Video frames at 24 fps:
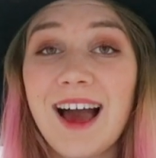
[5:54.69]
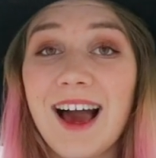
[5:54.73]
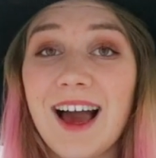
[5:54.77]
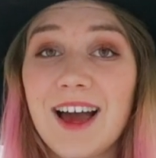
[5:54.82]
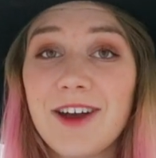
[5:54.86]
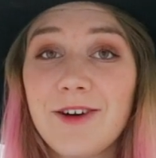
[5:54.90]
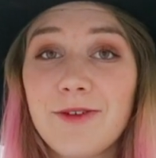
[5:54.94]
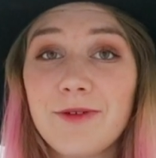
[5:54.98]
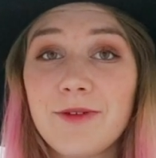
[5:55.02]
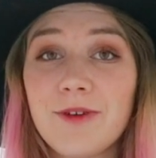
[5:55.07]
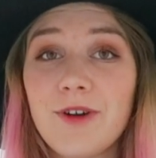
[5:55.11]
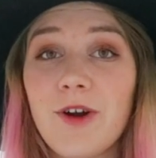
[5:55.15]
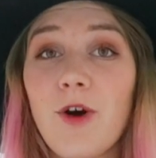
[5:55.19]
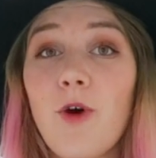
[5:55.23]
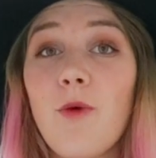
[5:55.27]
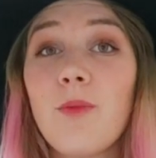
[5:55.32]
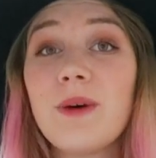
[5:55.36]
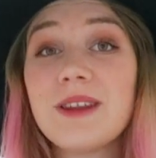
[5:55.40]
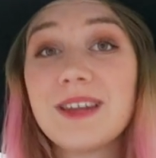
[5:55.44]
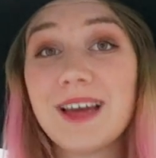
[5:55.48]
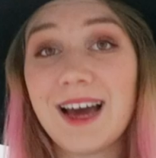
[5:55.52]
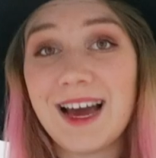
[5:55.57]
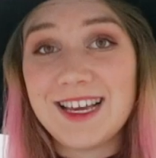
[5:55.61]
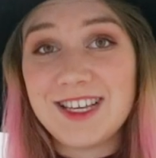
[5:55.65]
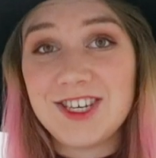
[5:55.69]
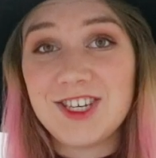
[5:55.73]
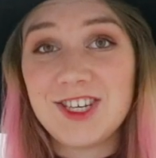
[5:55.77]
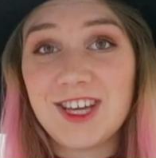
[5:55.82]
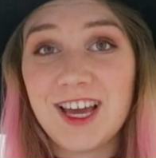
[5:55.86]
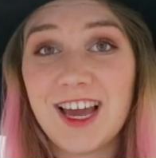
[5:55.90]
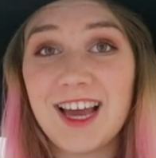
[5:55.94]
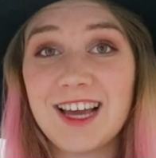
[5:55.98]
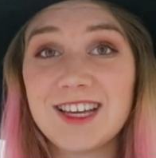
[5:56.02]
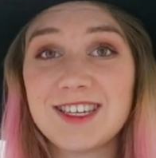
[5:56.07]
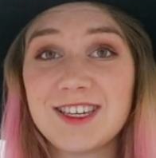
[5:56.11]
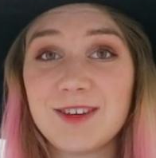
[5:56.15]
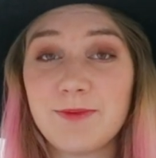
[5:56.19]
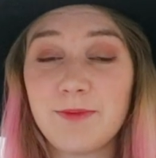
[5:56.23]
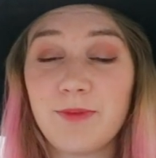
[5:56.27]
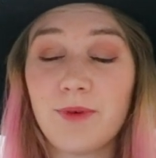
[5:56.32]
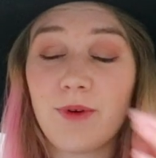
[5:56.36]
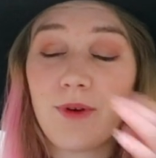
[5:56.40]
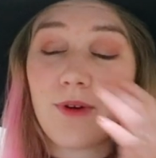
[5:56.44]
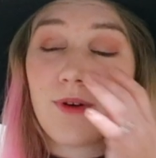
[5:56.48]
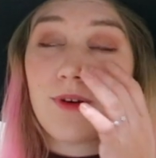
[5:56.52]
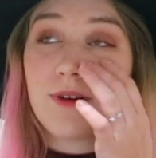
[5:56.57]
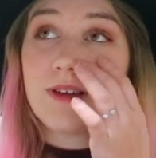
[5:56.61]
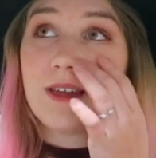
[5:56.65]
I don't know, but I checked the
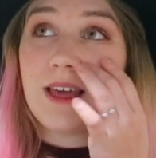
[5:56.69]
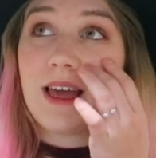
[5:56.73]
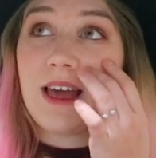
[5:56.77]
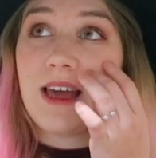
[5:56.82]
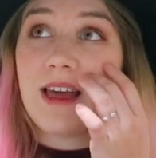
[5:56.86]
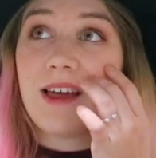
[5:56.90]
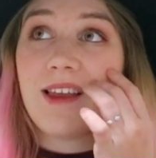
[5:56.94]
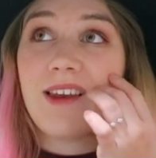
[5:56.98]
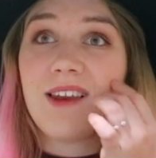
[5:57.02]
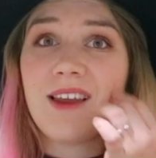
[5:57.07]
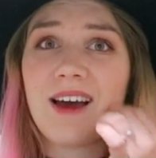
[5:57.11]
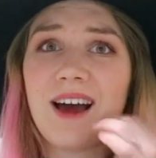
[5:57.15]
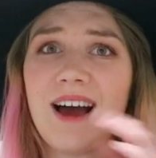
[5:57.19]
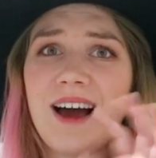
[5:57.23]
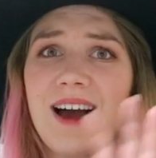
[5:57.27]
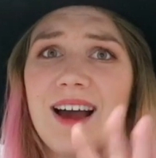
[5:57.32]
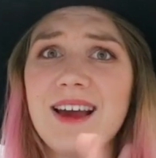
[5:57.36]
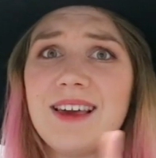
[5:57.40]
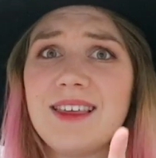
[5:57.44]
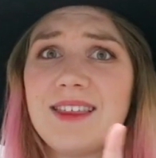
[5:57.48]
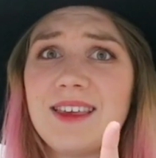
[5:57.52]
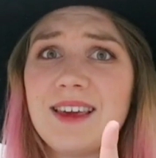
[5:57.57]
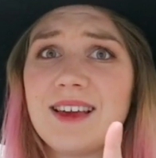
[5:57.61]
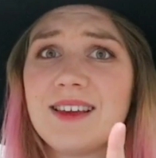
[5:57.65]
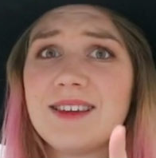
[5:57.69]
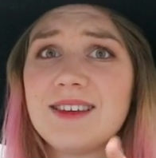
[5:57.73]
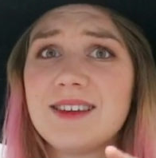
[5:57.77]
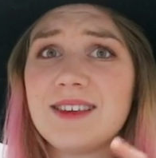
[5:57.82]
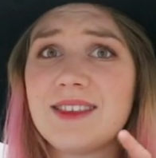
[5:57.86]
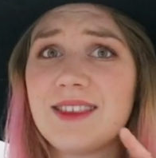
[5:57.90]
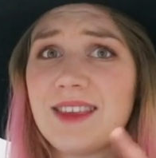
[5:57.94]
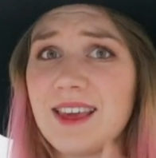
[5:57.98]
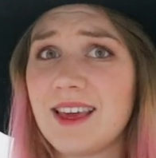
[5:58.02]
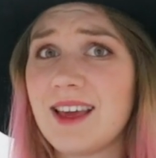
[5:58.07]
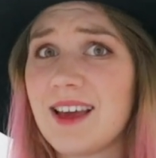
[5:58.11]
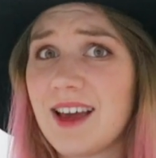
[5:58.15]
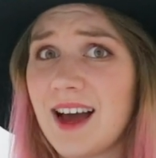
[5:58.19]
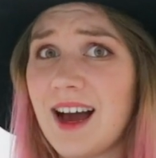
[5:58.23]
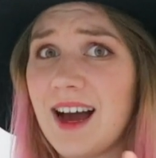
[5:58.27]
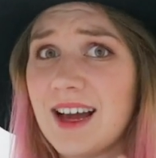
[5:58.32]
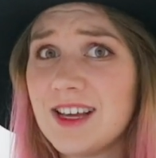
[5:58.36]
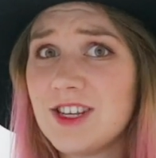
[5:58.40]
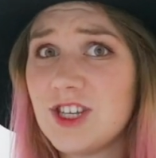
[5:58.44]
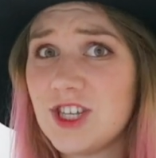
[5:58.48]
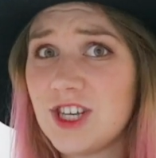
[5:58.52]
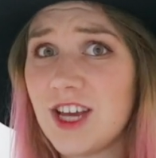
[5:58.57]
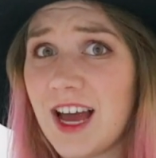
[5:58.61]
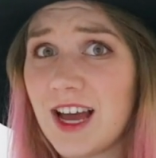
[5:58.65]
board and I think the thing
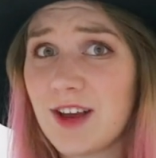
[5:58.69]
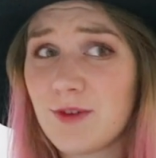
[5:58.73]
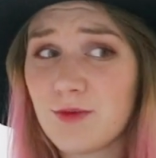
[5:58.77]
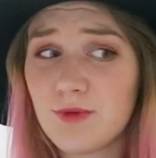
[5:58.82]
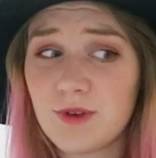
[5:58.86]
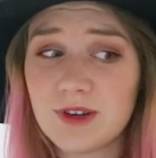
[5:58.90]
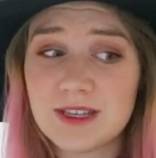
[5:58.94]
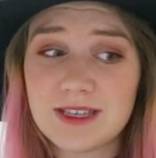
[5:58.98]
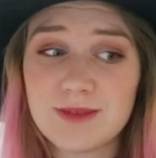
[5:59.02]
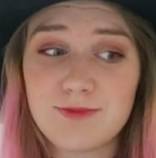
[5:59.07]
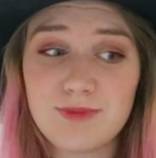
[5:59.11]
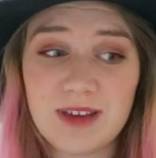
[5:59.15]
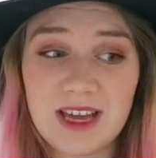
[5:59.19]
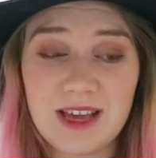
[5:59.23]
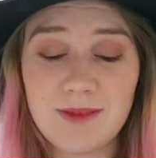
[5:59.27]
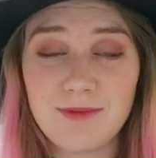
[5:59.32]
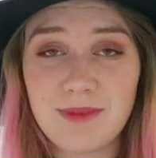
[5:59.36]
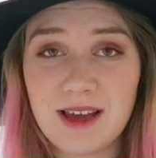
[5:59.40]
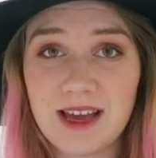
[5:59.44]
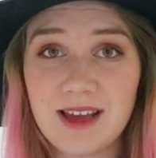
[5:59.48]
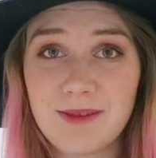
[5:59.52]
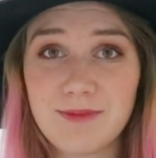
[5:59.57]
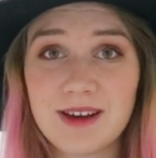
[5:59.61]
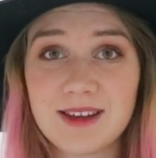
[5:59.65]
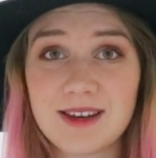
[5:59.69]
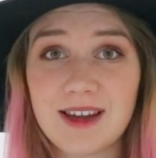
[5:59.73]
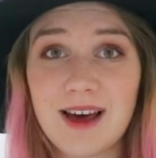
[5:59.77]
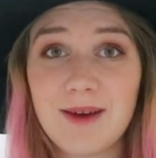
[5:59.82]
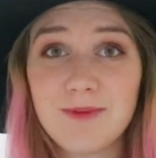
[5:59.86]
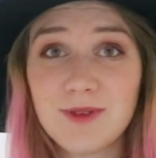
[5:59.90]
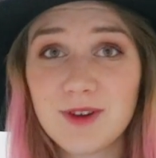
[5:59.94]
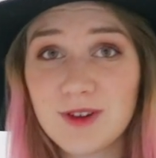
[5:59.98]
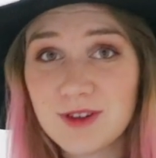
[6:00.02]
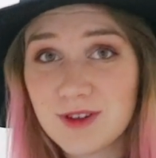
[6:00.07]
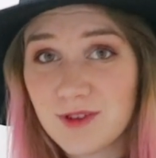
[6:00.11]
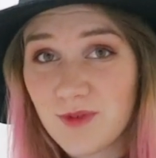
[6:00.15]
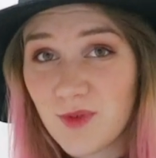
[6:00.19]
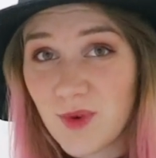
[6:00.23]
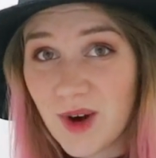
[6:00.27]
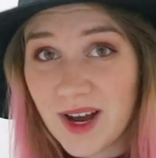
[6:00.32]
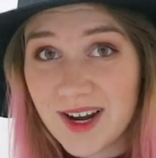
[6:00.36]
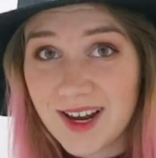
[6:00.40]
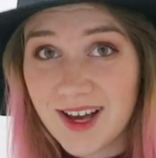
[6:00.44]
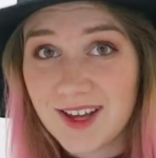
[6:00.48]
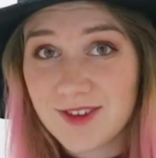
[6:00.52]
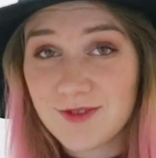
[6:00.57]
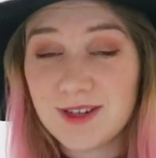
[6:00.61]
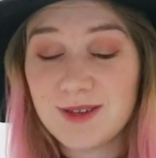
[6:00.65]
I checked was Big Mac, but I'm not
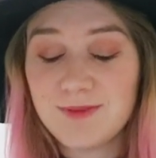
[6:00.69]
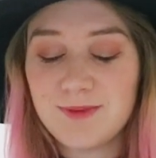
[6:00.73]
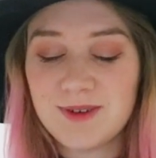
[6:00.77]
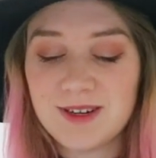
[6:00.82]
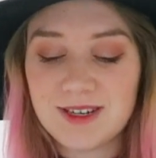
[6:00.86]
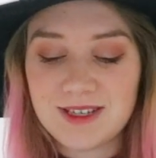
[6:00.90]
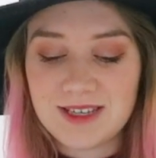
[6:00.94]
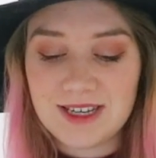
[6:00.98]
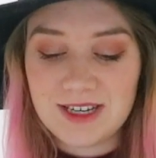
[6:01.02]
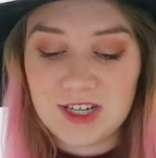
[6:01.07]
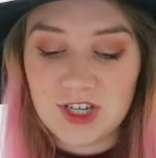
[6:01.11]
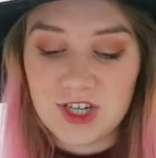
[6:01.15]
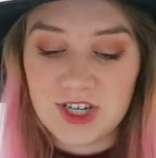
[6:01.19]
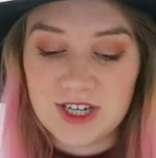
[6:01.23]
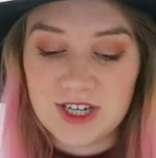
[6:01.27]
100%